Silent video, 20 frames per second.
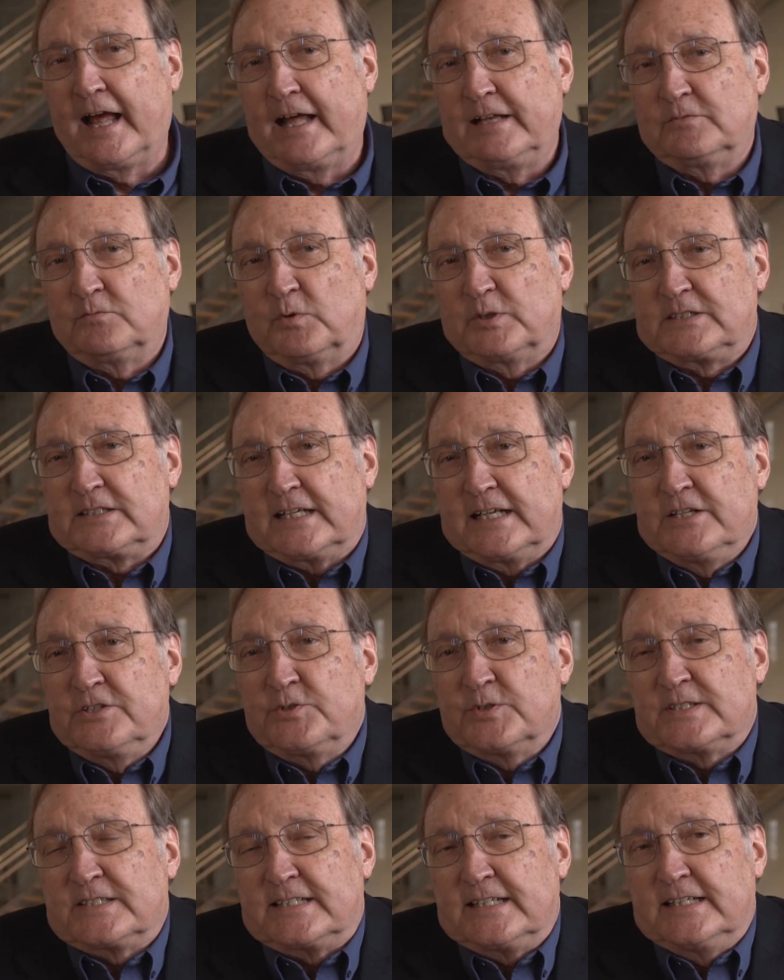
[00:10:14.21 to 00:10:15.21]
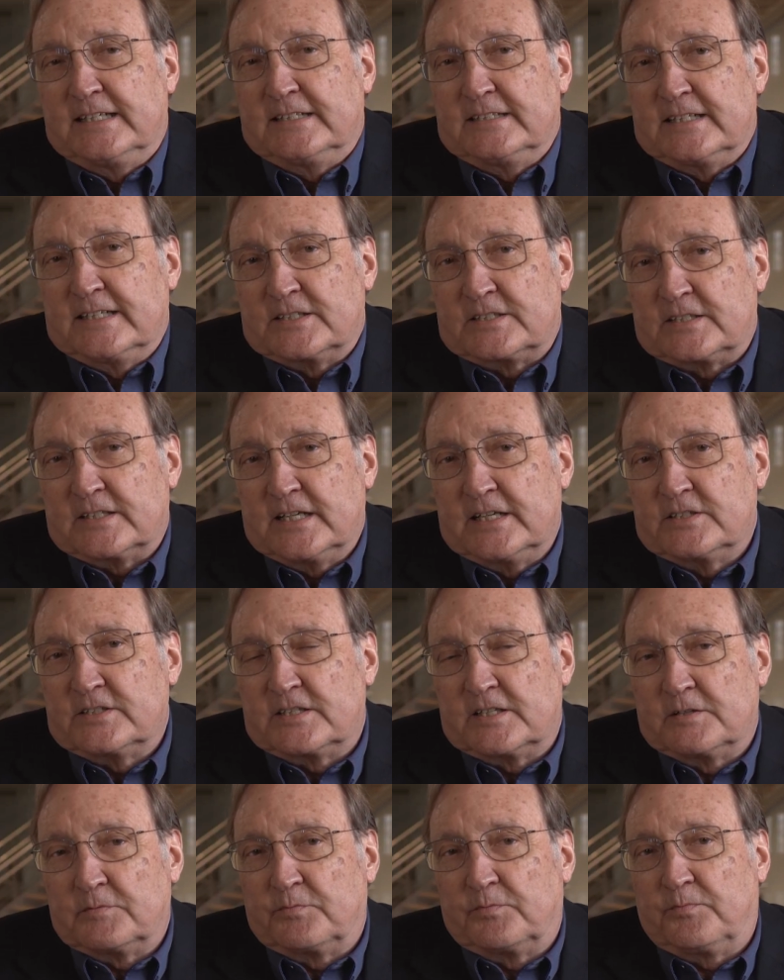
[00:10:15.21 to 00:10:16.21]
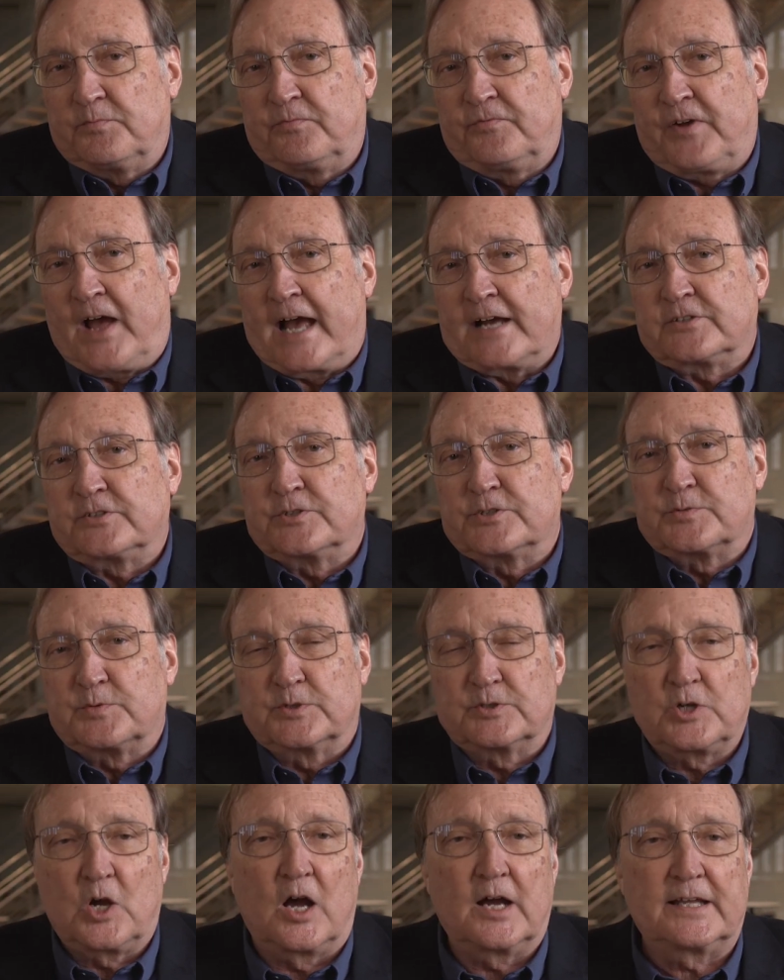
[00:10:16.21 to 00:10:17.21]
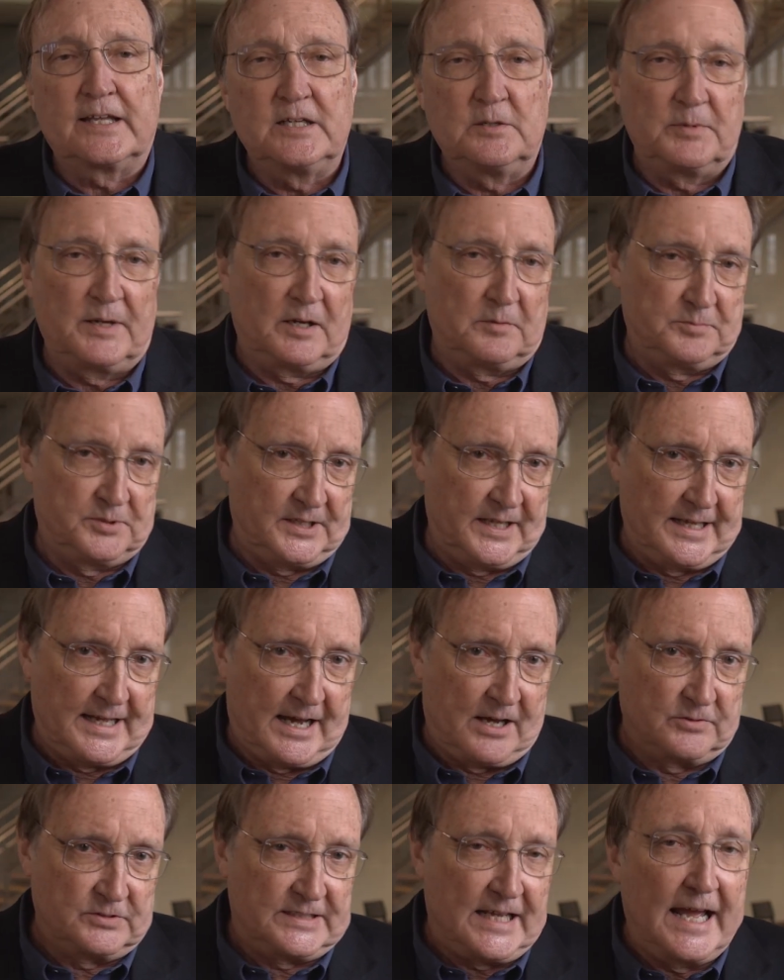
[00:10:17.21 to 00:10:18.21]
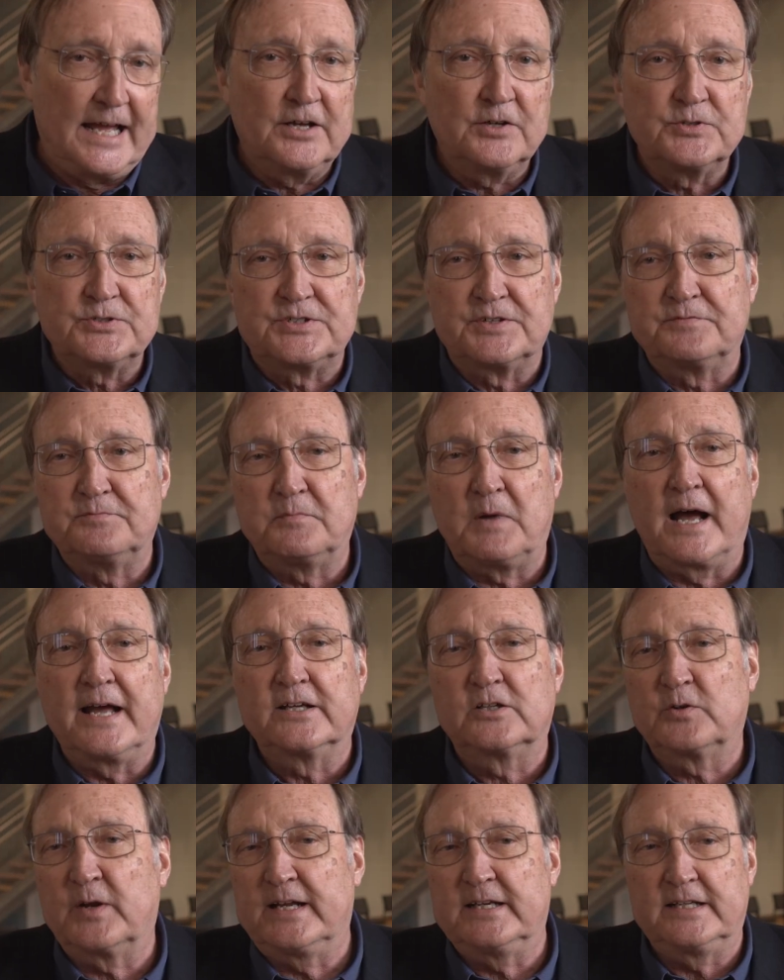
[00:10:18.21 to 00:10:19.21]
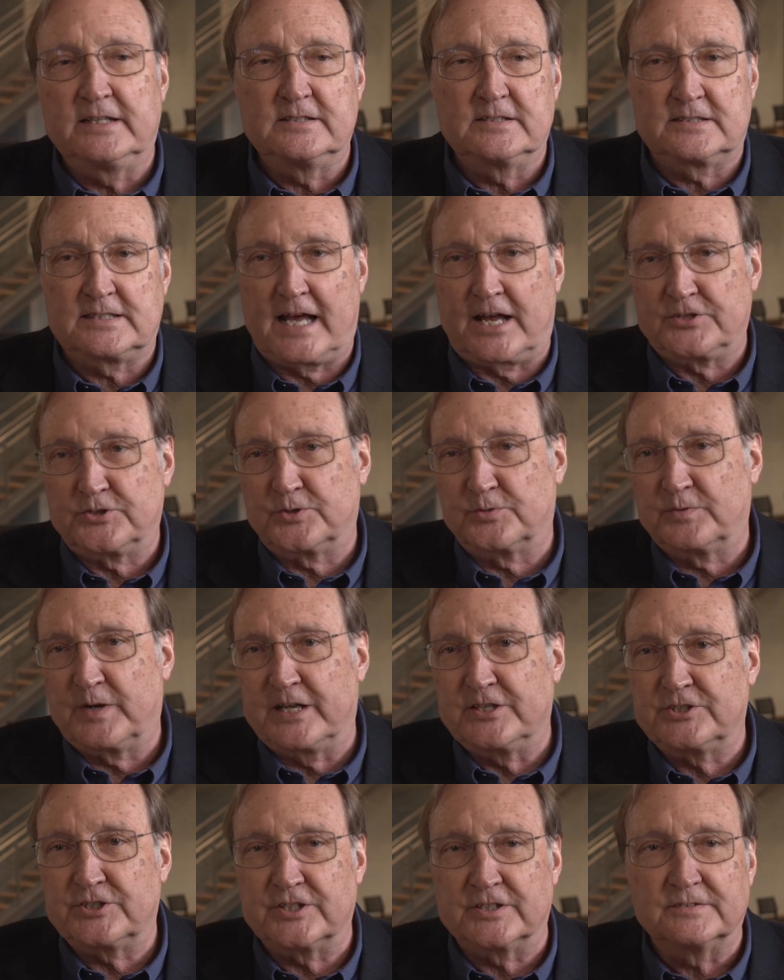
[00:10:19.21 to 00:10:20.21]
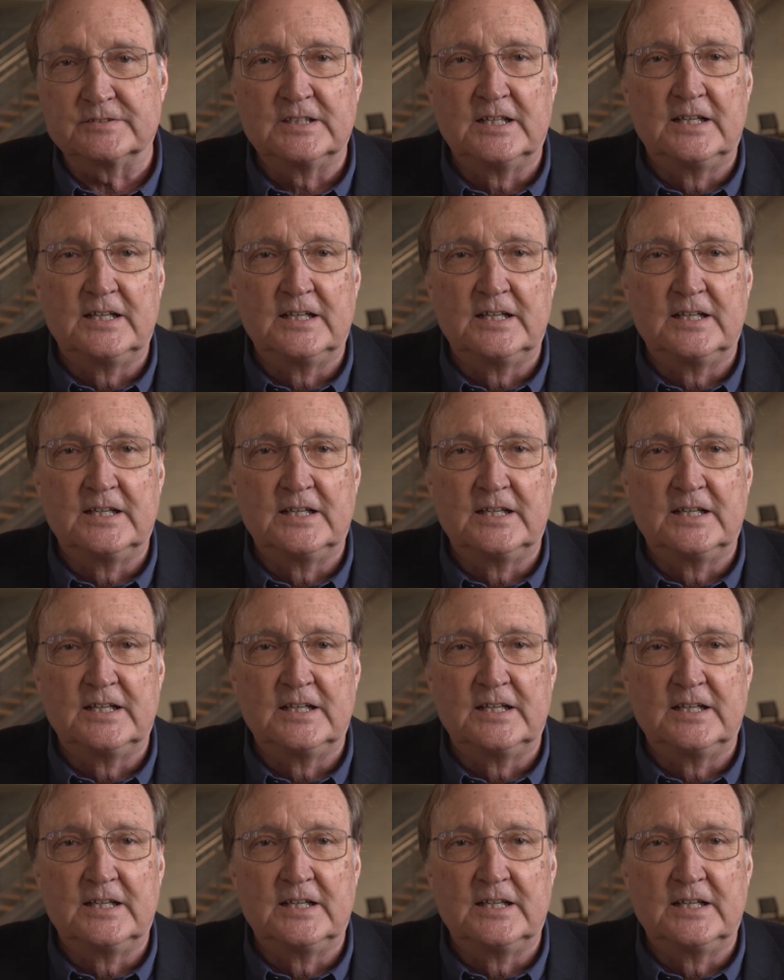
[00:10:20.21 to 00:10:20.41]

And what's interesting in this is the factors we're talking about play out. Tales of migrating saturation.